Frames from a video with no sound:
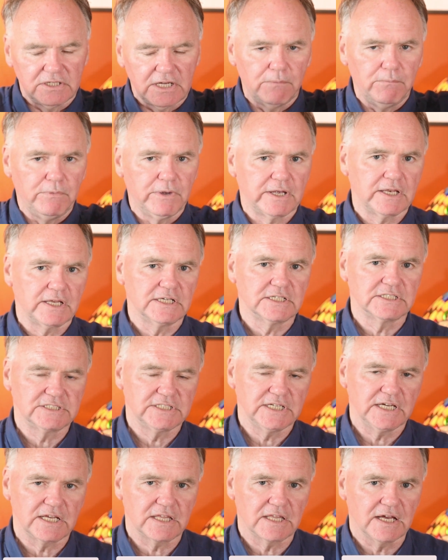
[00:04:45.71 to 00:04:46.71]
and we can
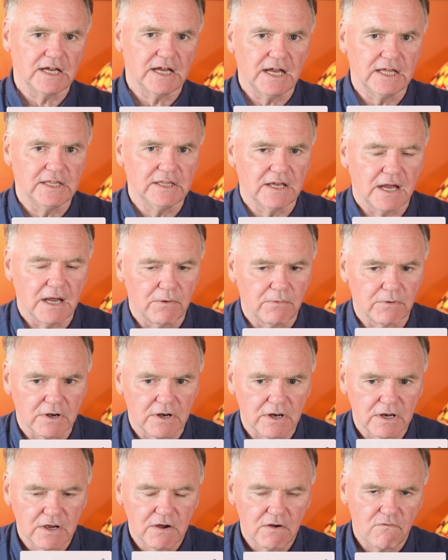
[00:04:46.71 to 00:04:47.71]
insert that in our
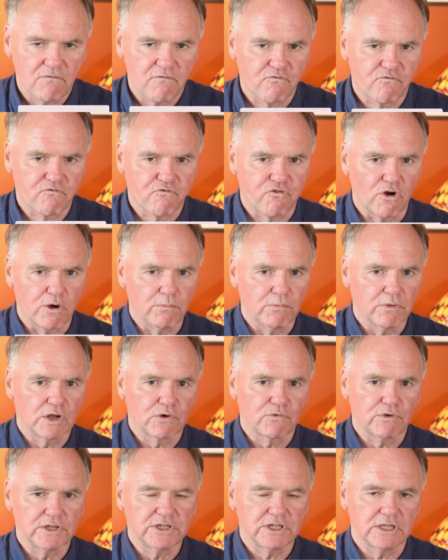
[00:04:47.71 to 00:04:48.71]
formula
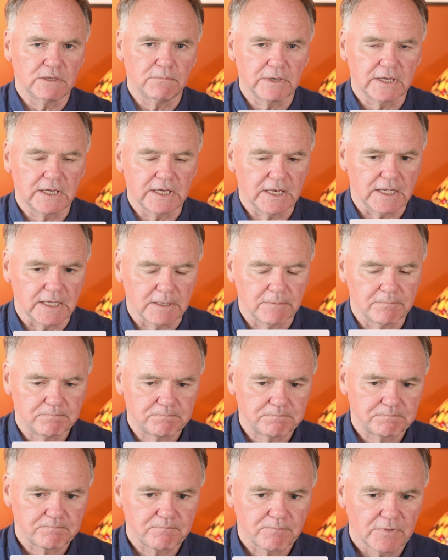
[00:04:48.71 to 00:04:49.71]
right at the beginning.
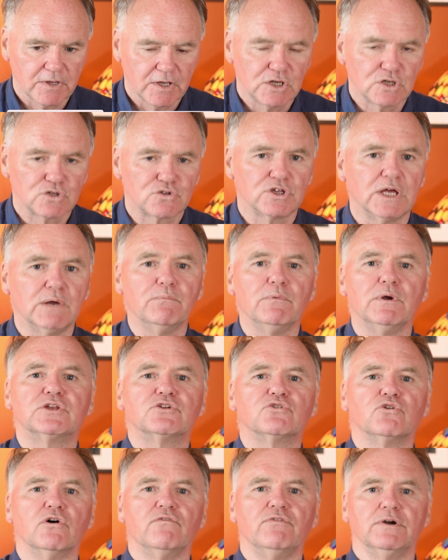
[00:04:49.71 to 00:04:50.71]
So then we
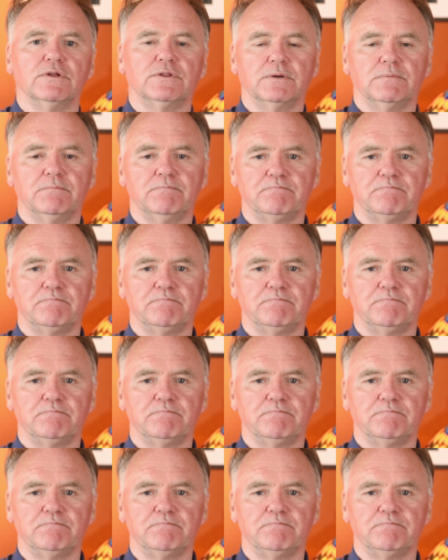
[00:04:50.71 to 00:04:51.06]
solve it,